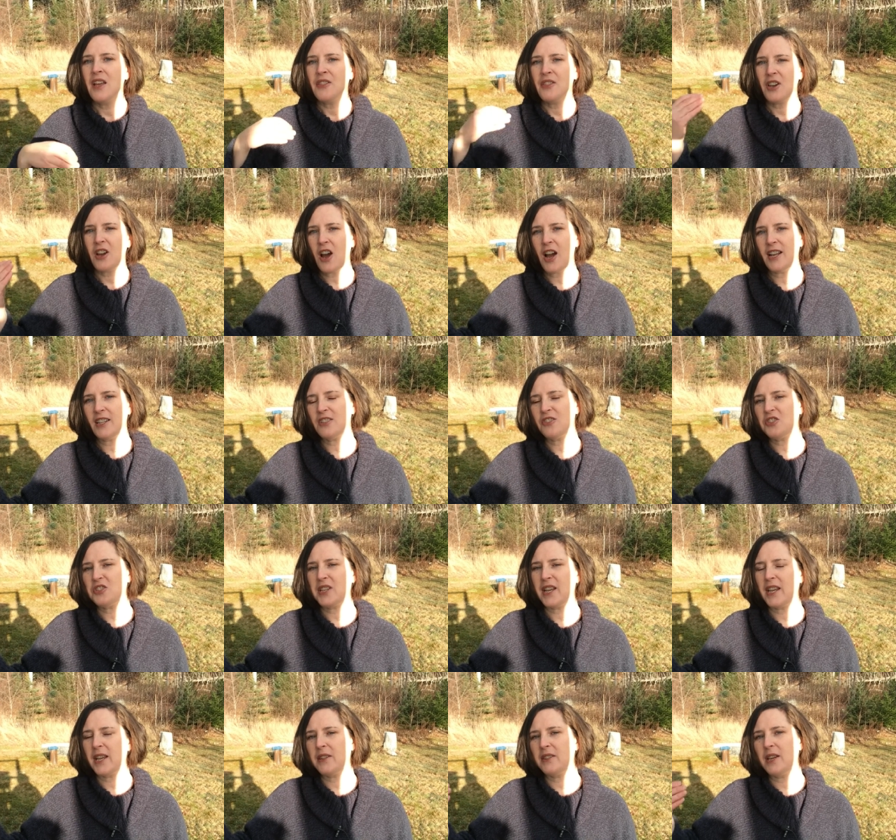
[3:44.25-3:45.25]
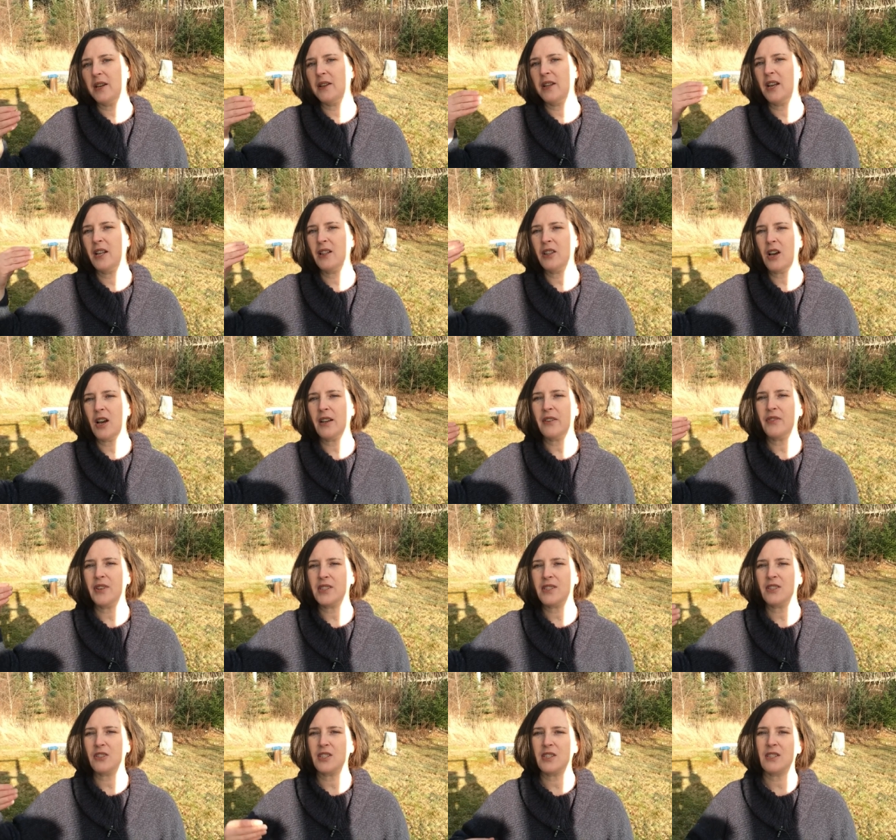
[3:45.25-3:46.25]
The guides are saying that a lot of
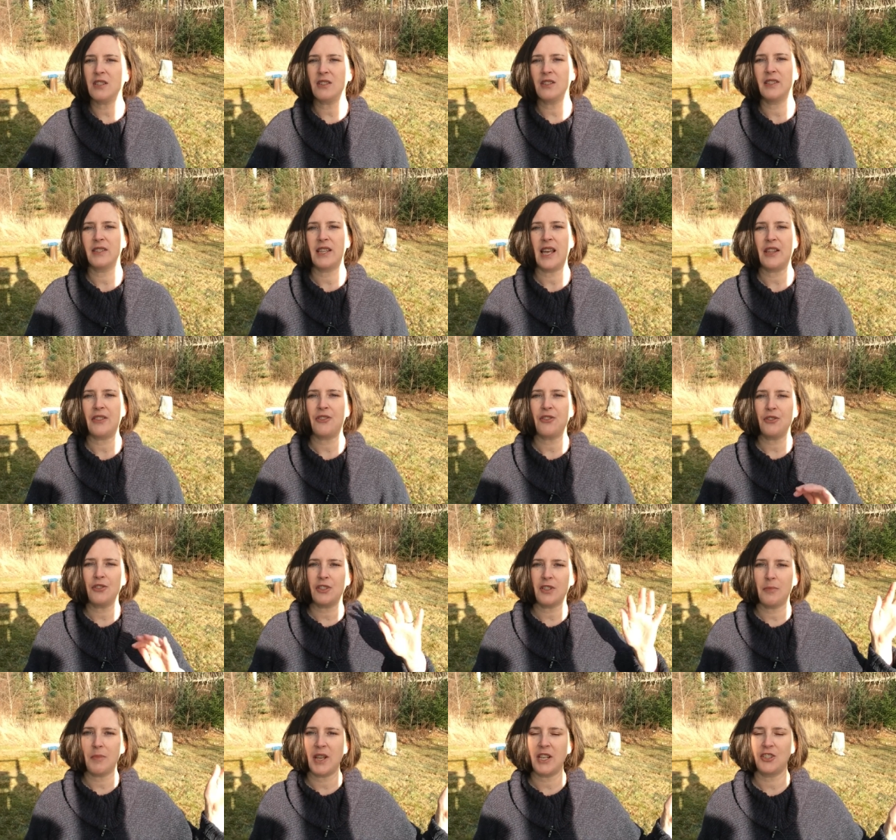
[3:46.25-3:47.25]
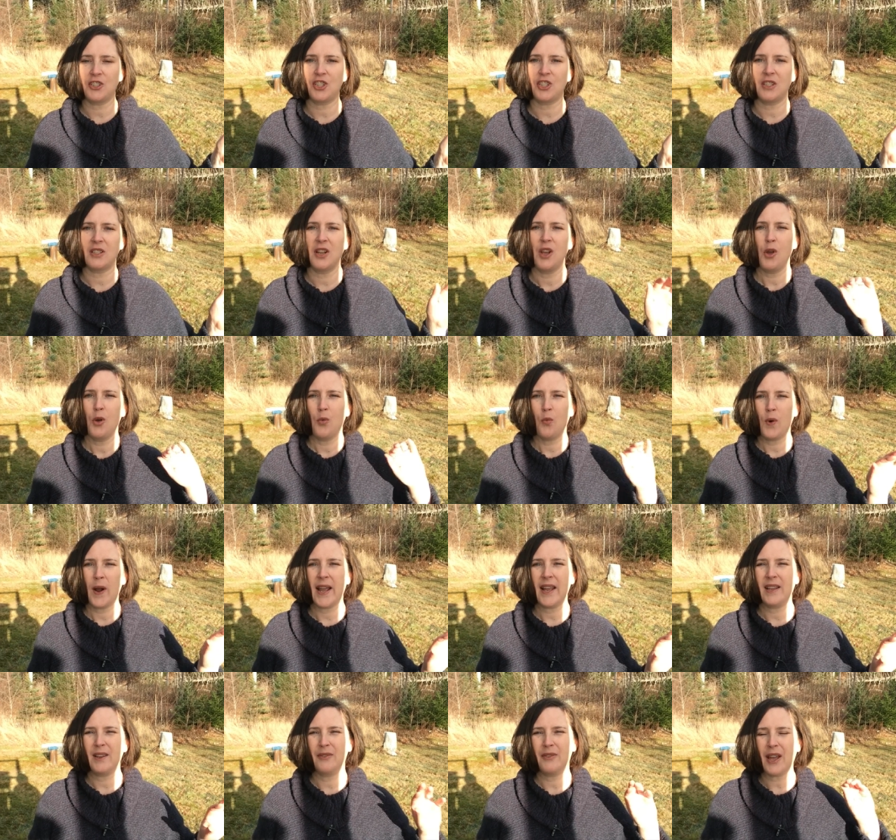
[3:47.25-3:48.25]
us are still in that third dimension
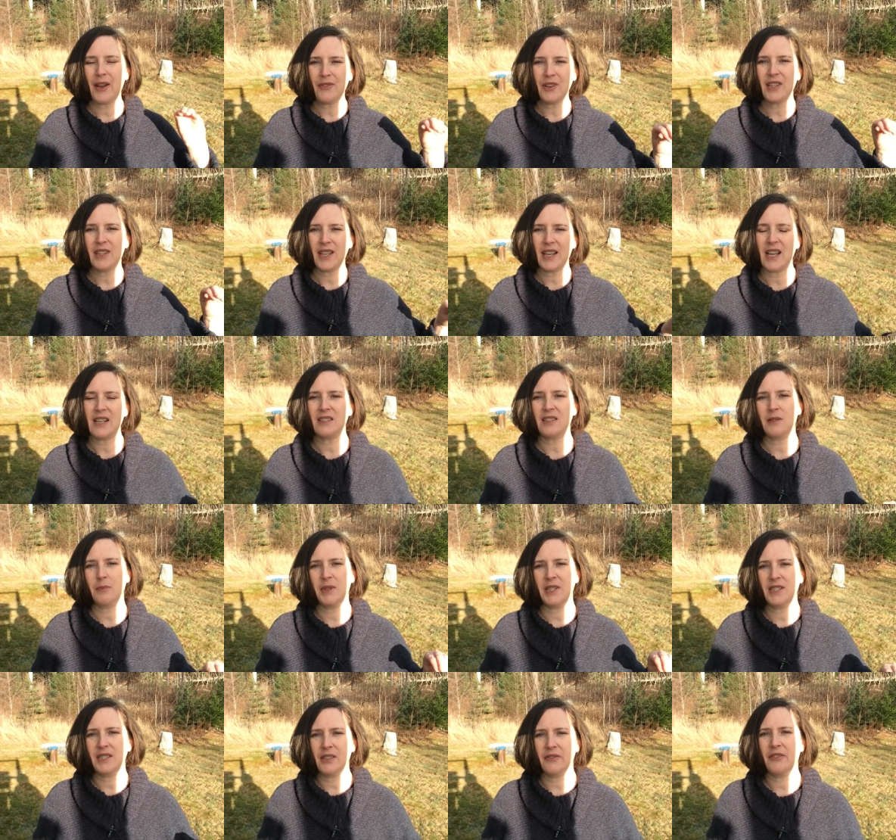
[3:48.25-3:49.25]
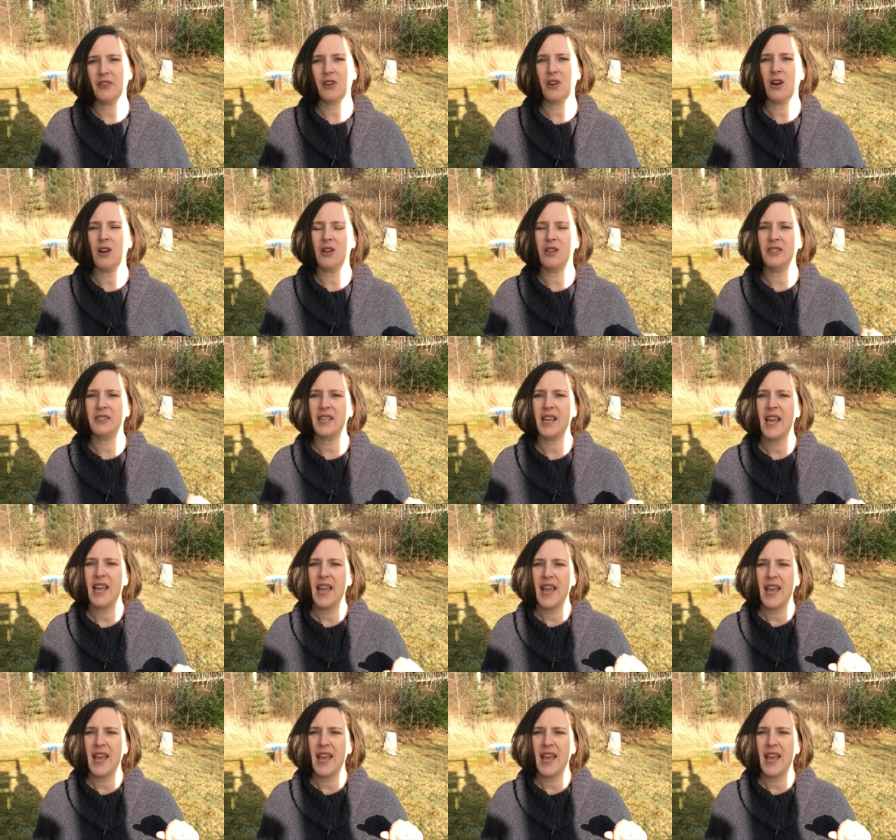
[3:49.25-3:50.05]
way of everything has to be difficult